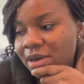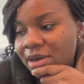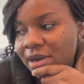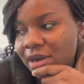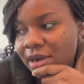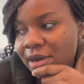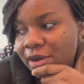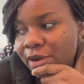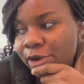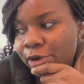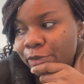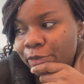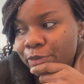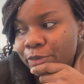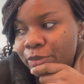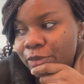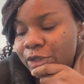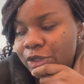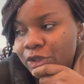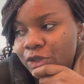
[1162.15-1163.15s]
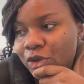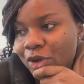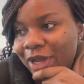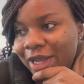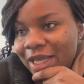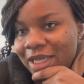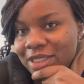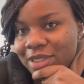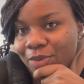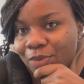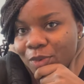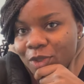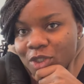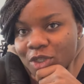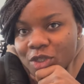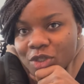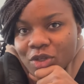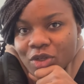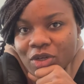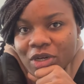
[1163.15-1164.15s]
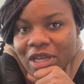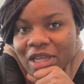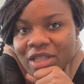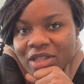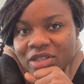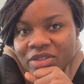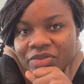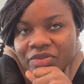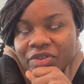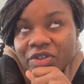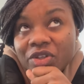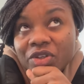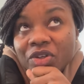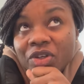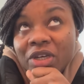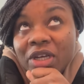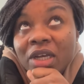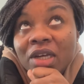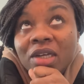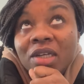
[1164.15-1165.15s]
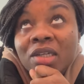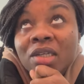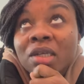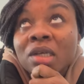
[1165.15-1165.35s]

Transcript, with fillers: um so i guess i'm just gonna end this video here